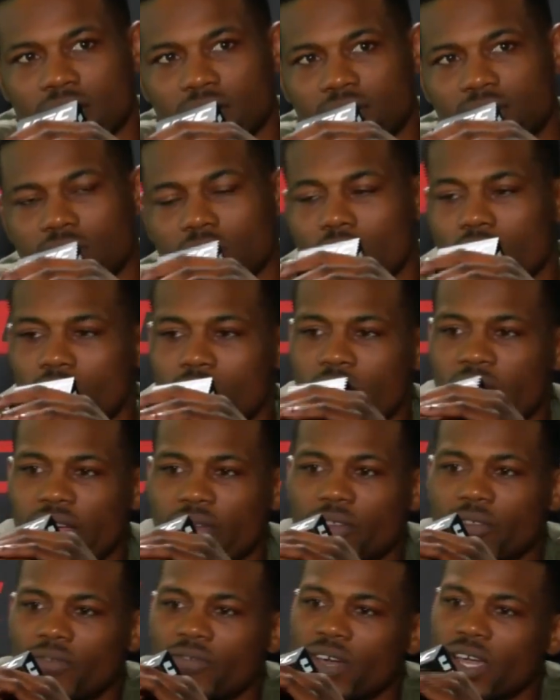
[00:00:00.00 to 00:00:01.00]
So right after
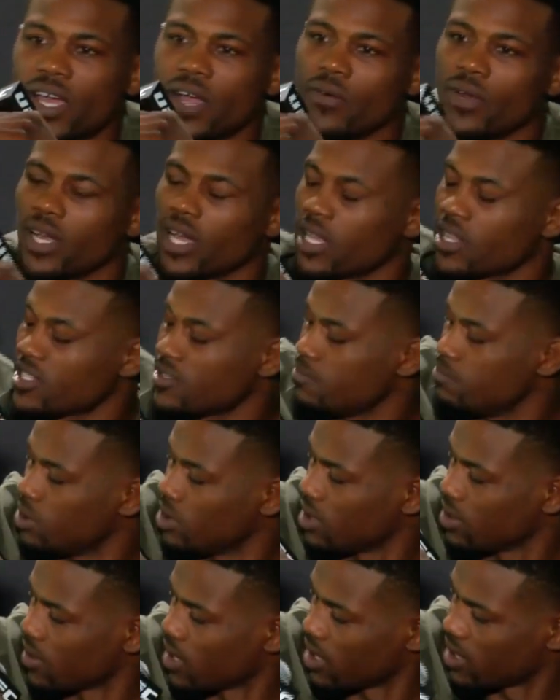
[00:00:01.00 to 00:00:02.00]
the fight, I went and got this
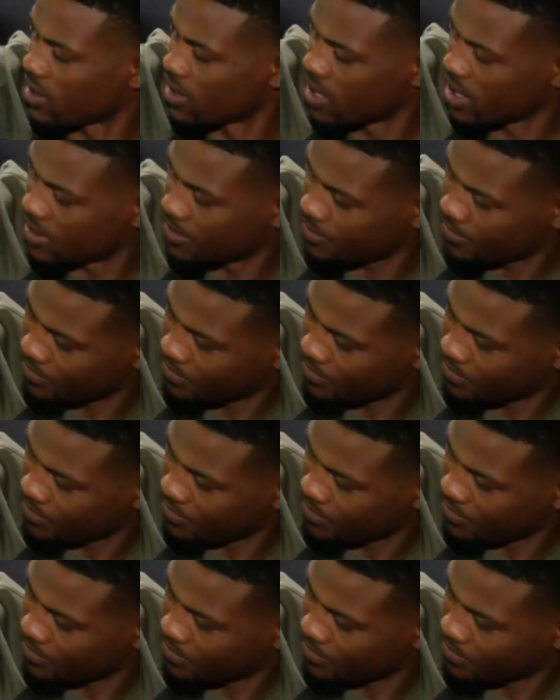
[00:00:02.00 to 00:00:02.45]
bullet right here, right?